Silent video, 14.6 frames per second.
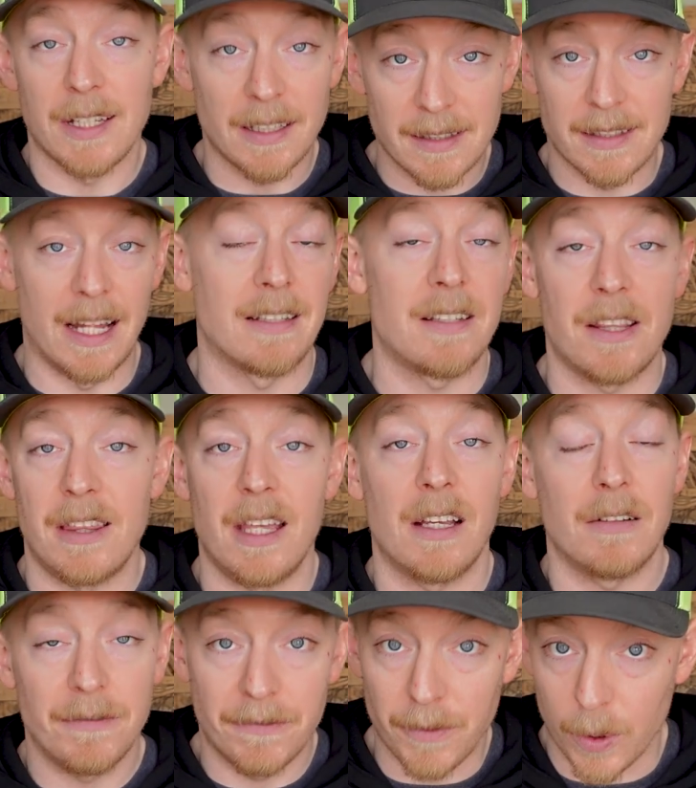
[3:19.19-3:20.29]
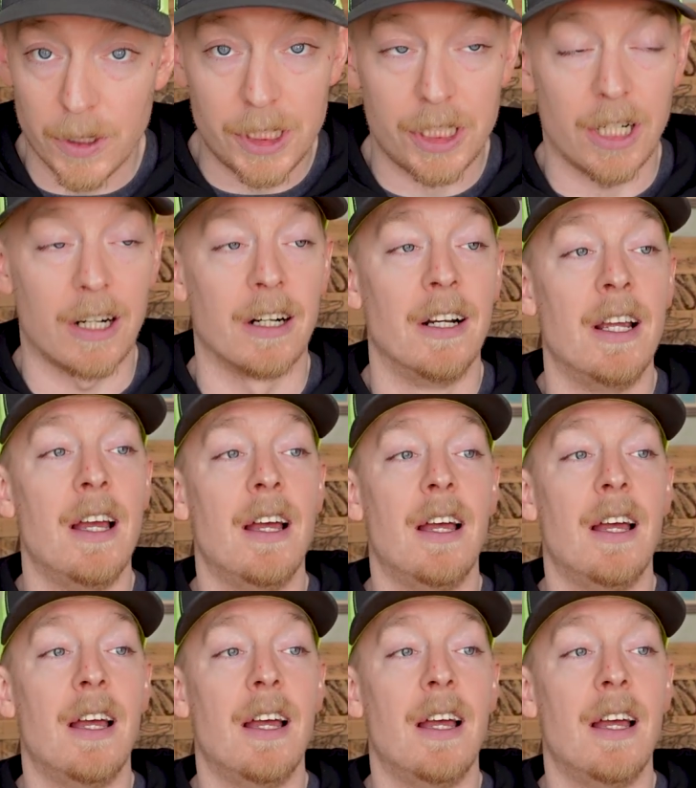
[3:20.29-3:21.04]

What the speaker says: That's a thing for sure.